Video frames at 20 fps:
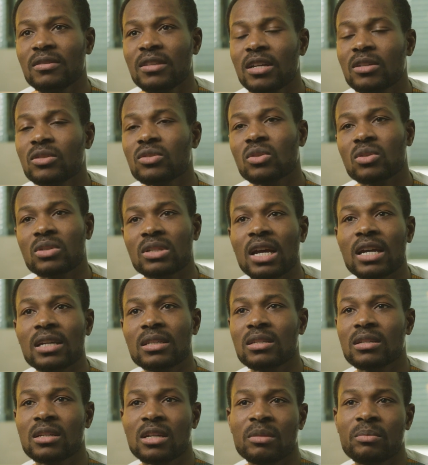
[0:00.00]
then
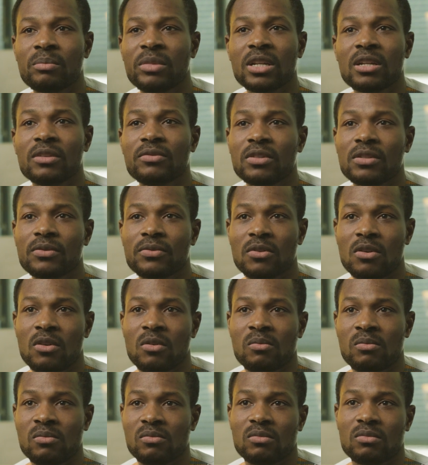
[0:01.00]
society can benefit
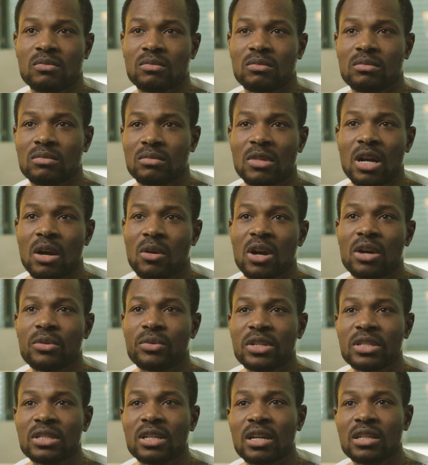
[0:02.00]
from our
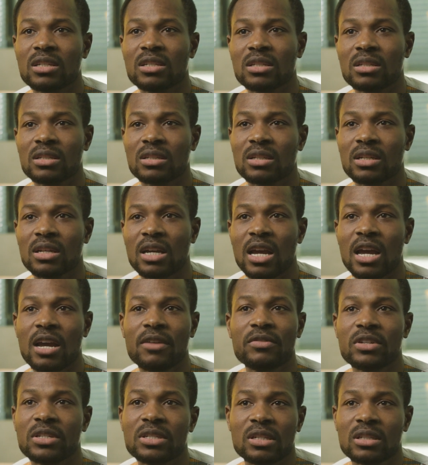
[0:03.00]
research
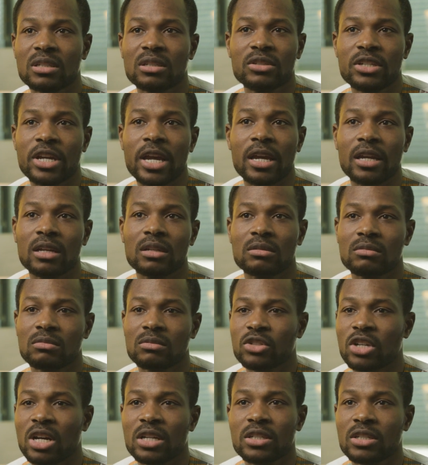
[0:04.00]
every single day.
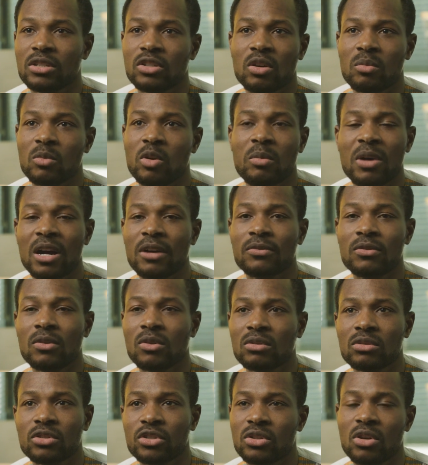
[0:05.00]
Charging your mobile
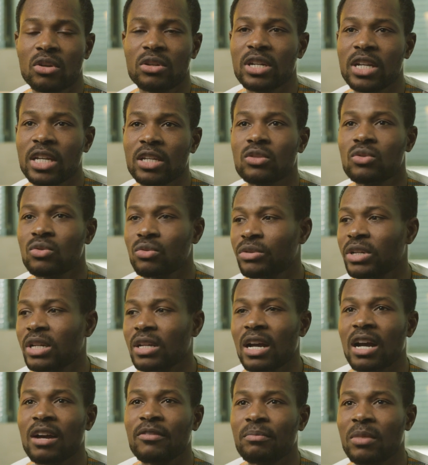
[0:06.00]
phone, you don't need to
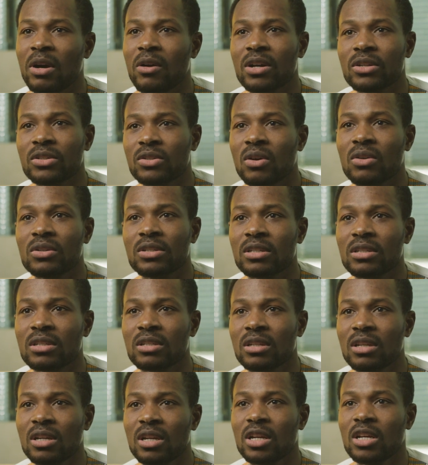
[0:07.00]
really have power
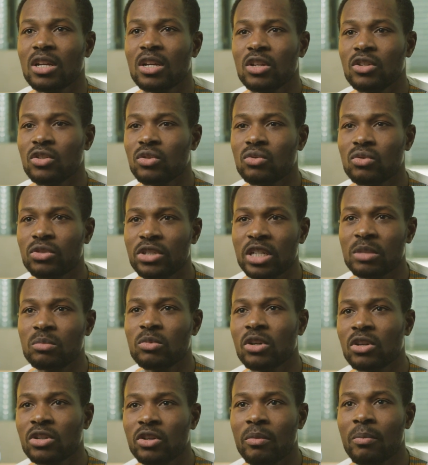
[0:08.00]
sources. You could just
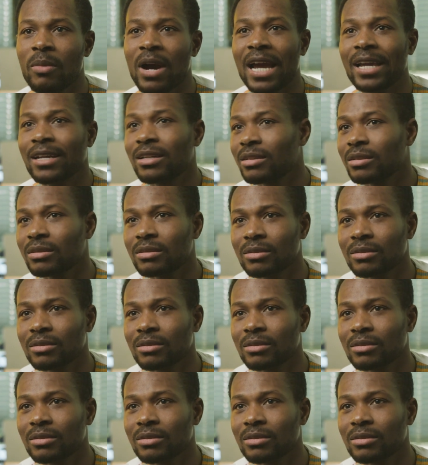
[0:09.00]
be on your bike